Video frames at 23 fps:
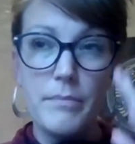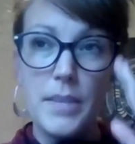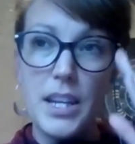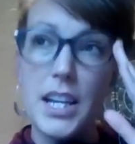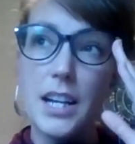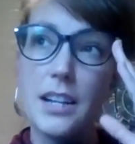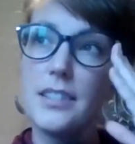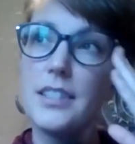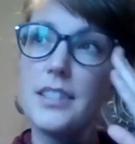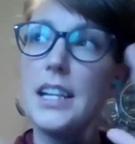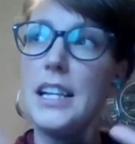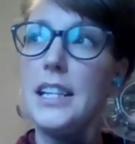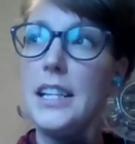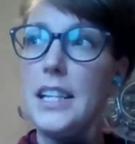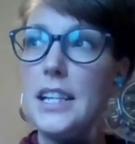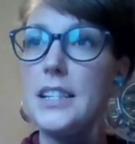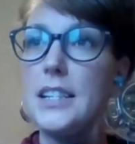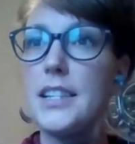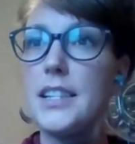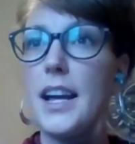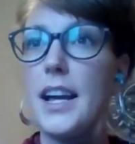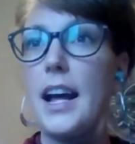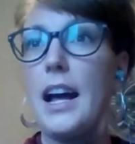because they
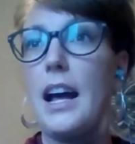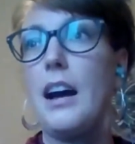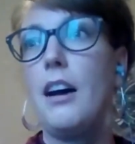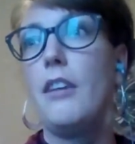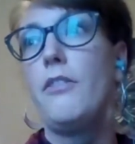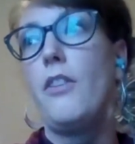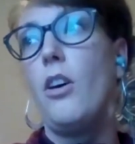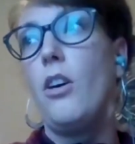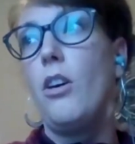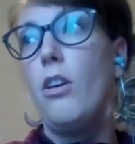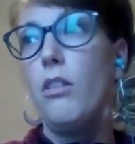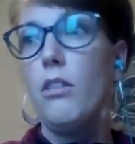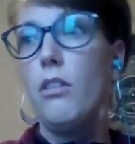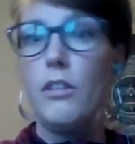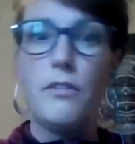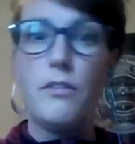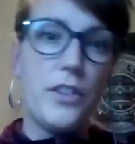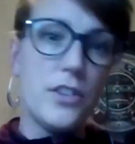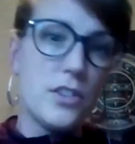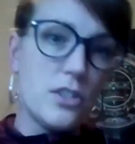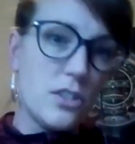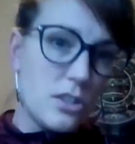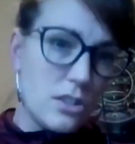need to have all
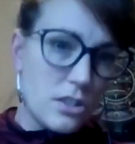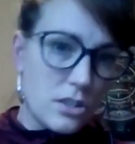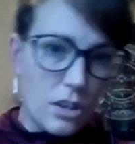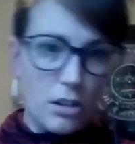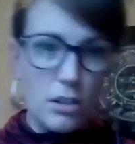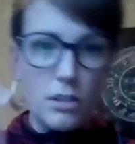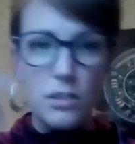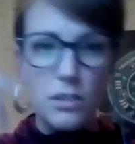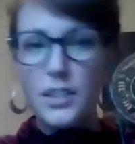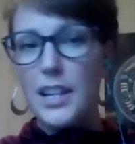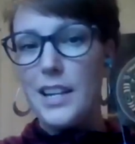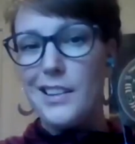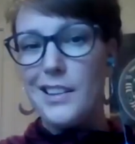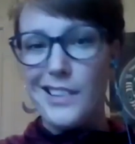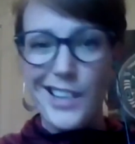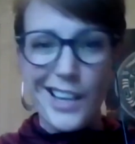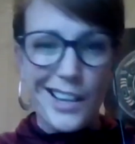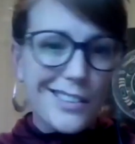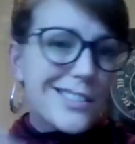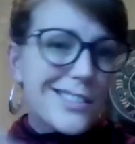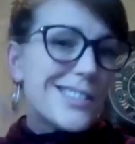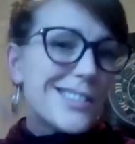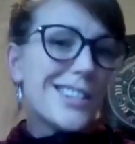of the salt and
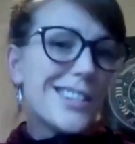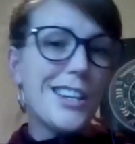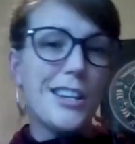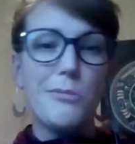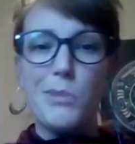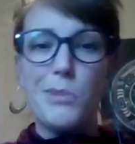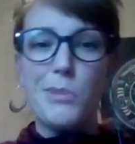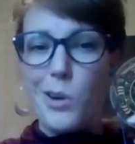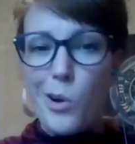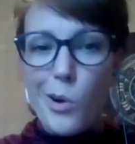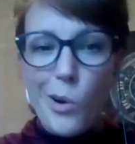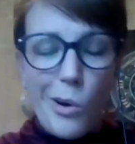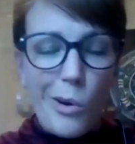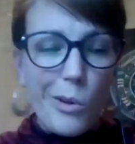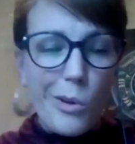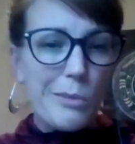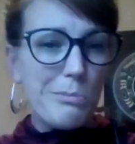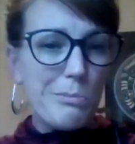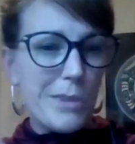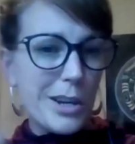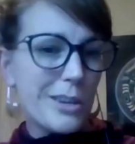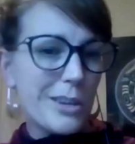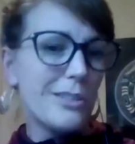calcium and all
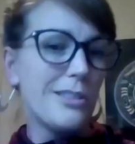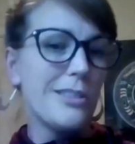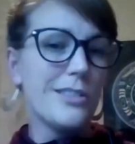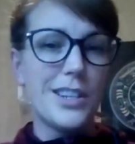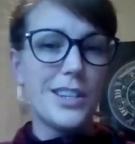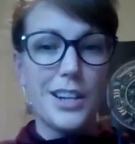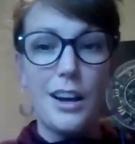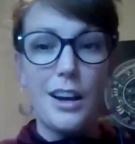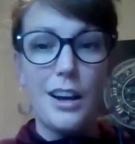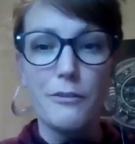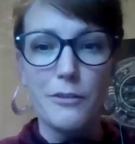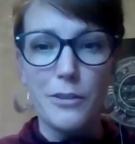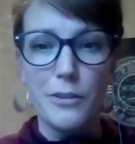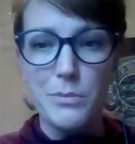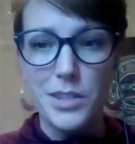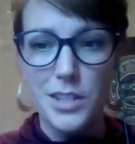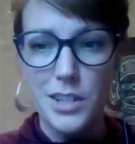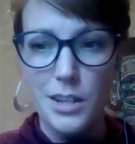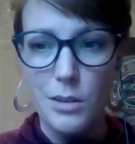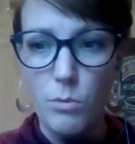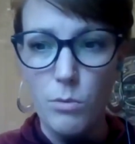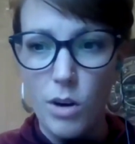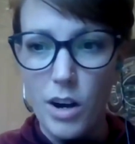the minerals that come from
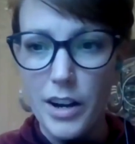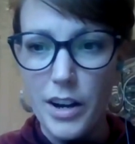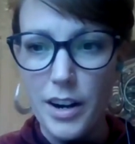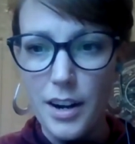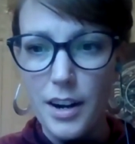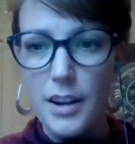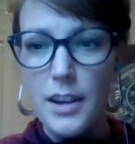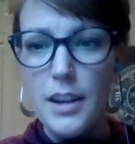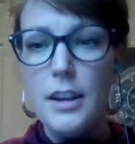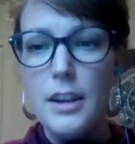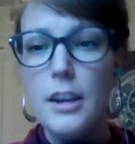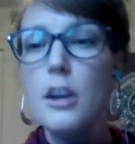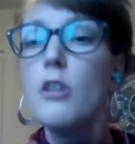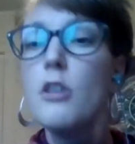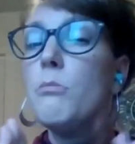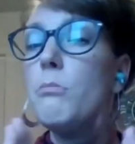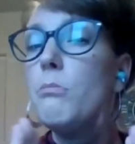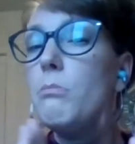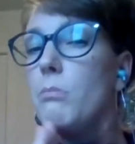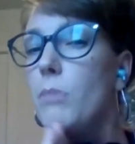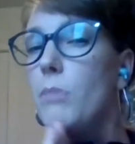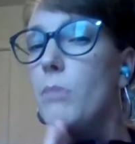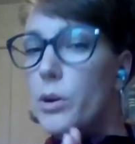seawater.
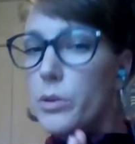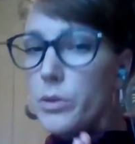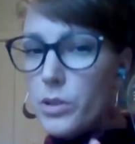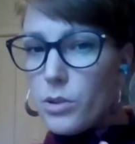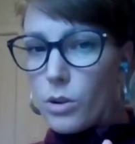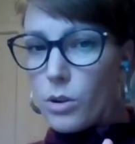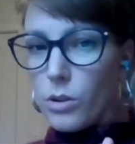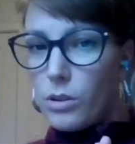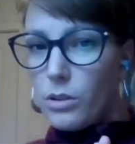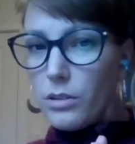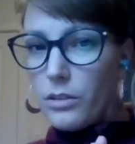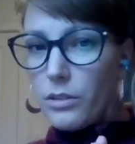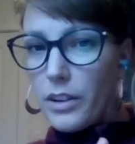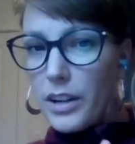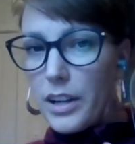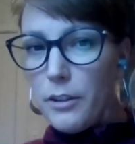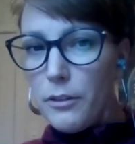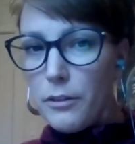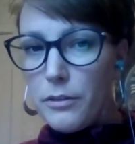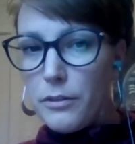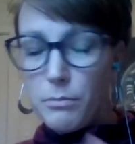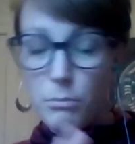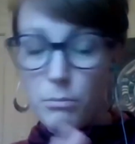Most
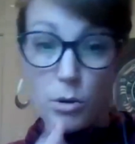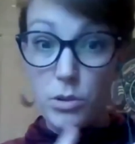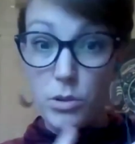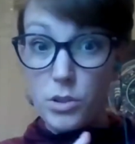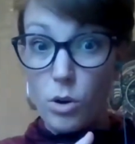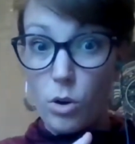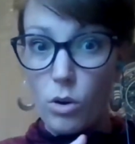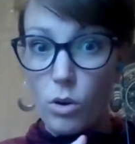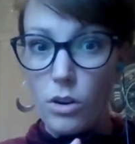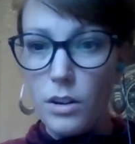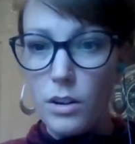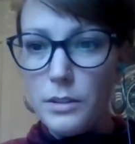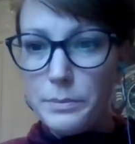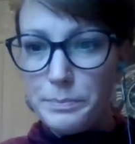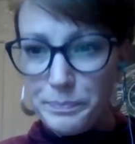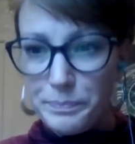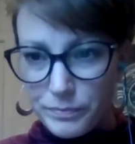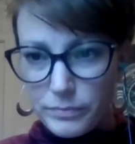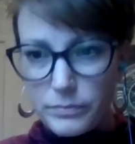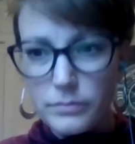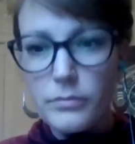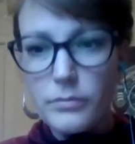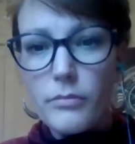coral
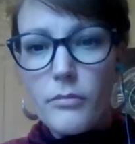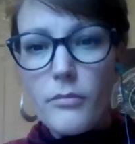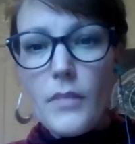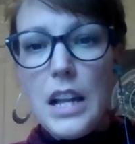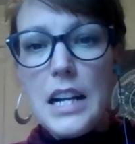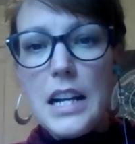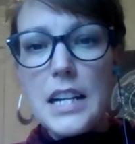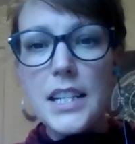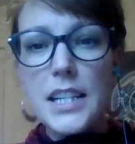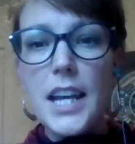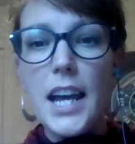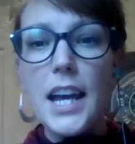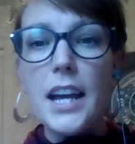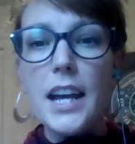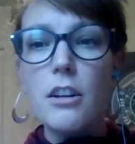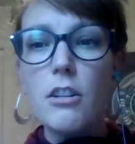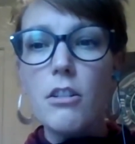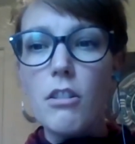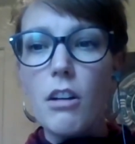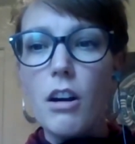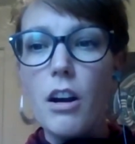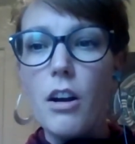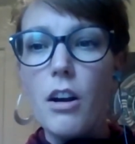
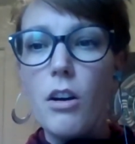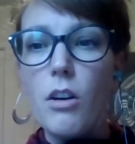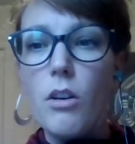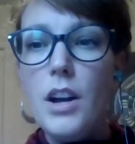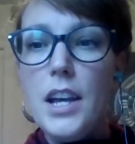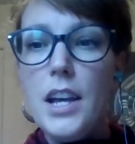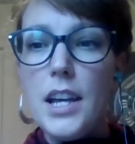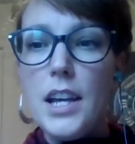can't grow